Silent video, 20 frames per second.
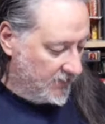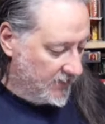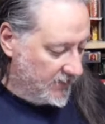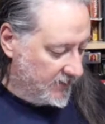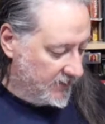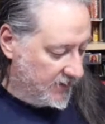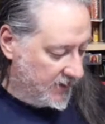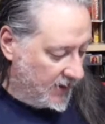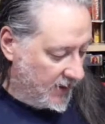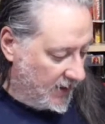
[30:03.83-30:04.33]

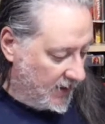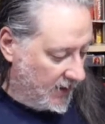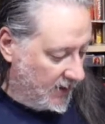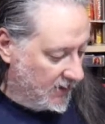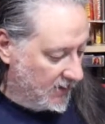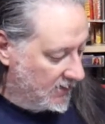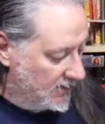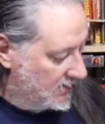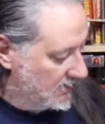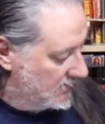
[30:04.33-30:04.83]
the
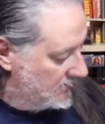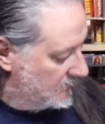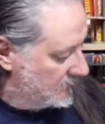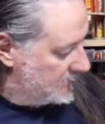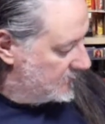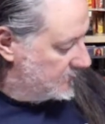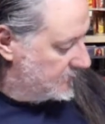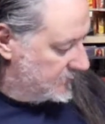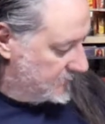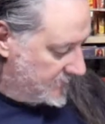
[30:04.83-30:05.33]

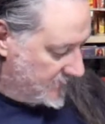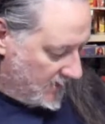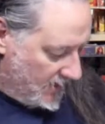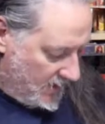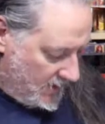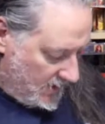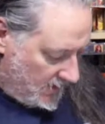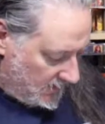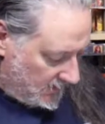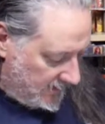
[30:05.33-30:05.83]

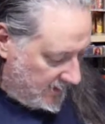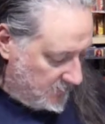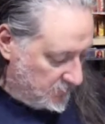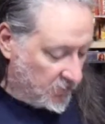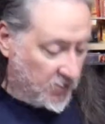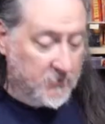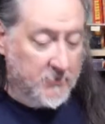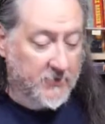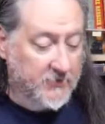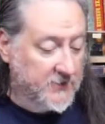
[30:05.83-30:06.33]

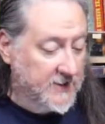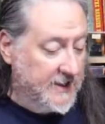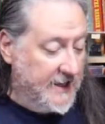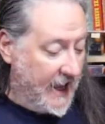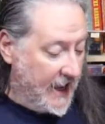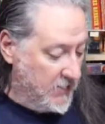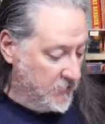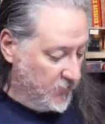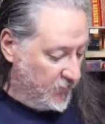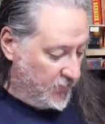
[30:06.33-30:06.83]
Librum of
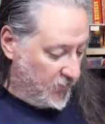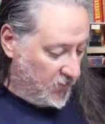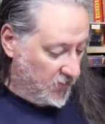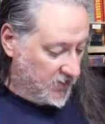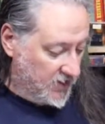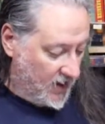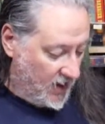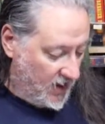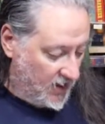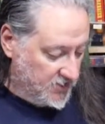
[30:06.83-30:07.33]
Gameful
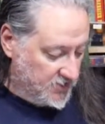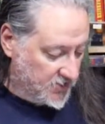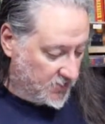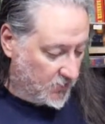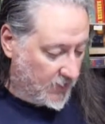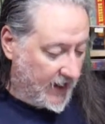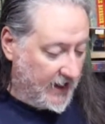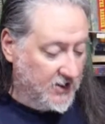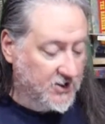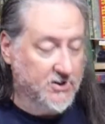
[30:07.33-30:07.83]

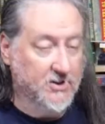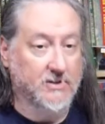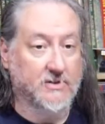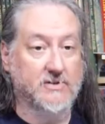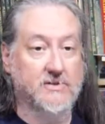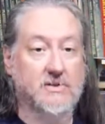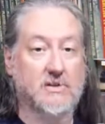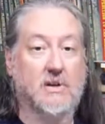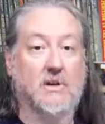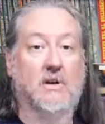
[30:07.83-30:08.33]

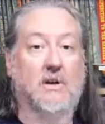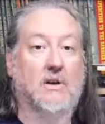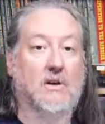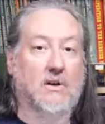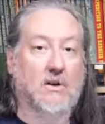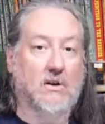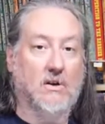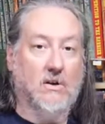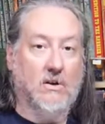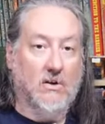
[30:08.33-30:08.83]
Conjurations,
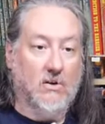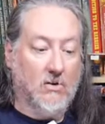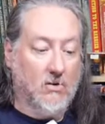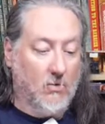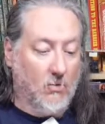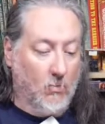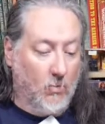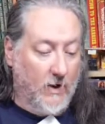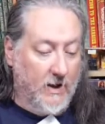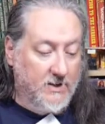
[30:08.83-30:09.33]

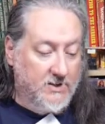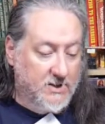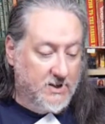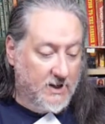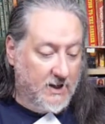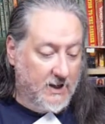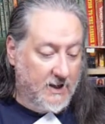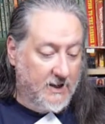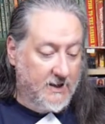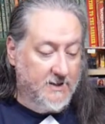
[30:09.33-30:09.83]
which
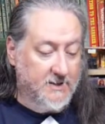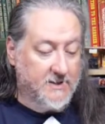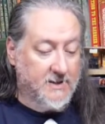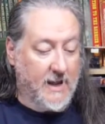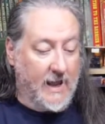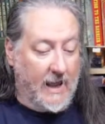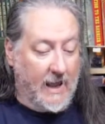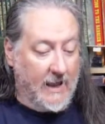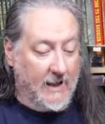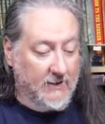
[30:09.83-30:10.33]
is
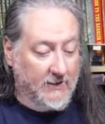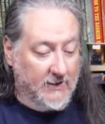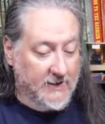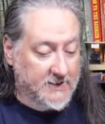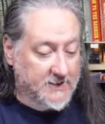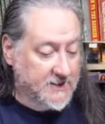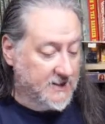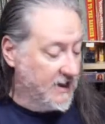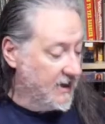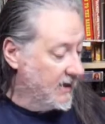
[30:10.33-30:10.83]
a
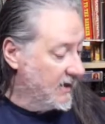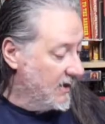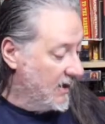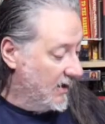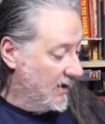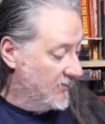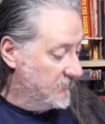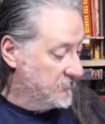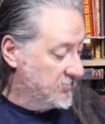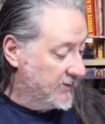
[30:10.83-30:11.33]
listing
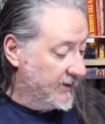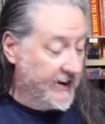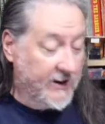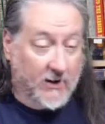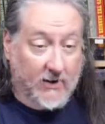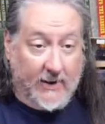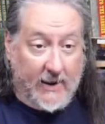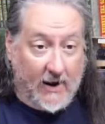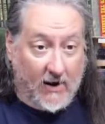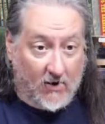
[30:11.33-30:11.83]
of player
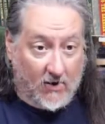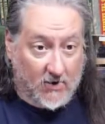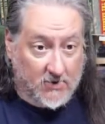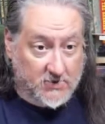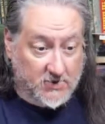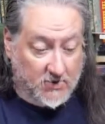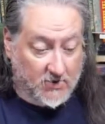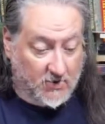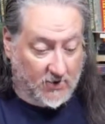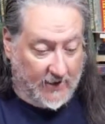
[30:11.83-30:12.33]

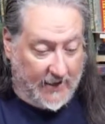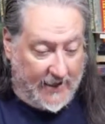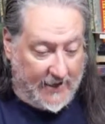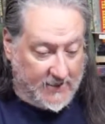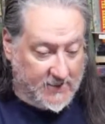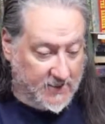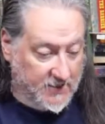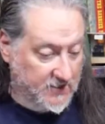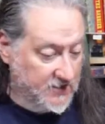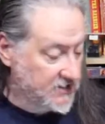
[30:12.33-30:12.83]
character
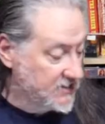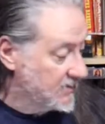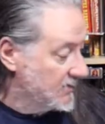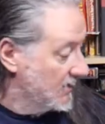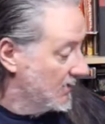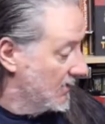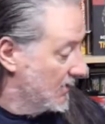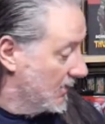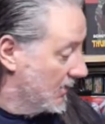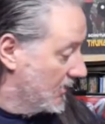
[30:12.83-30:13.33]
classes
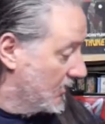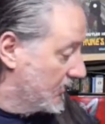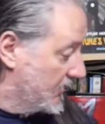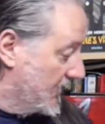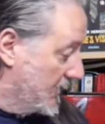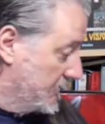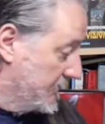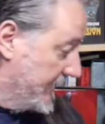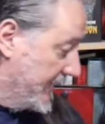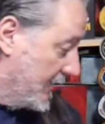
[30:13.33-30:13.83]

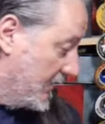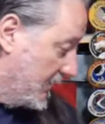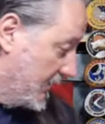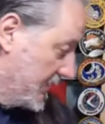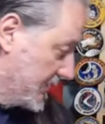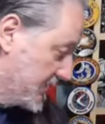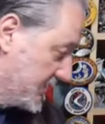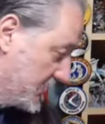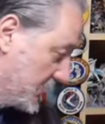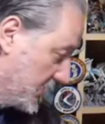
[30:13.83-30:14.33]
from
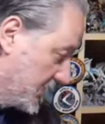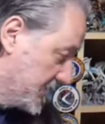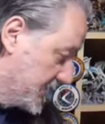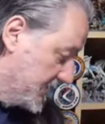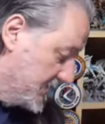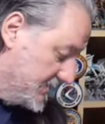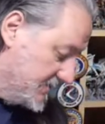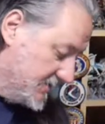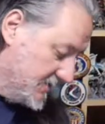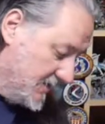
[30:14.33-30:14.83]
various
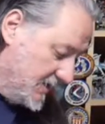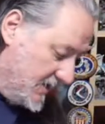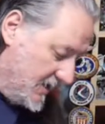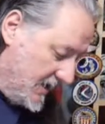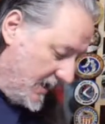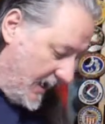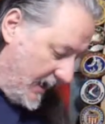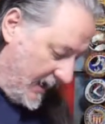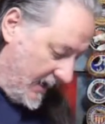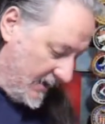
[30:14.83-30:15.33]
sources.
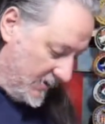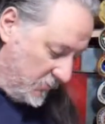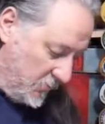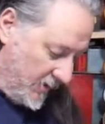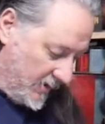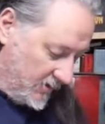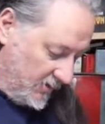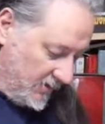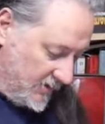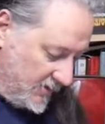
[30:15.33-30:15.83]
And
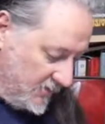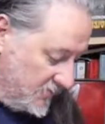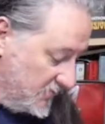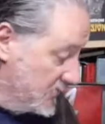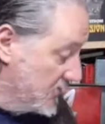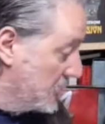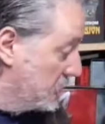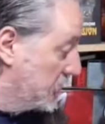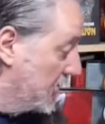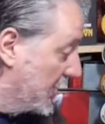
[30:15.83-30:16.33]
we're looking through
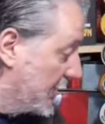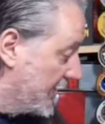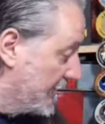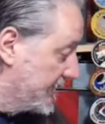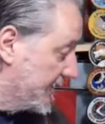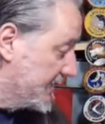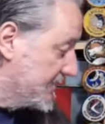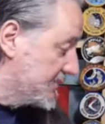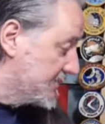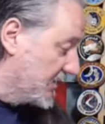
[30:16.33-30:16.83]
the Book of
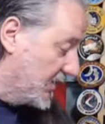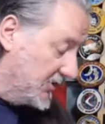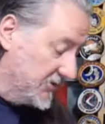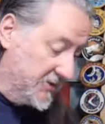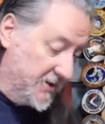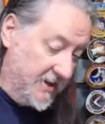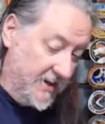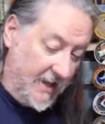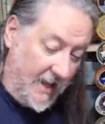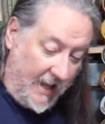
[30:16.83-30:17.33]

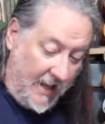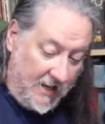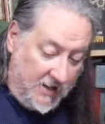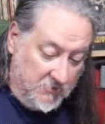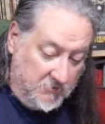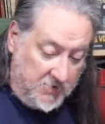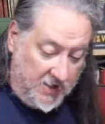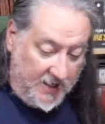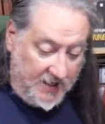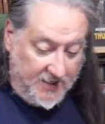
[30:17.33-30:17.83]
Exalted
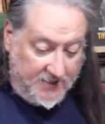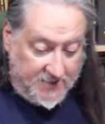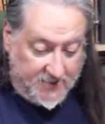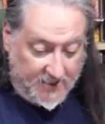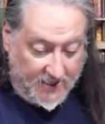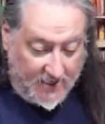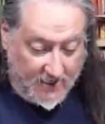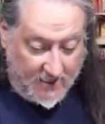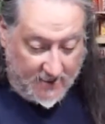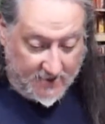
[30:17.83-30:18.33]

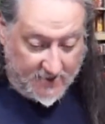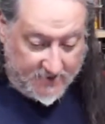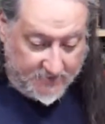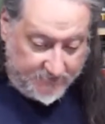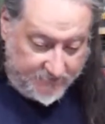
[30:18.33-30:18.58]
NPCs.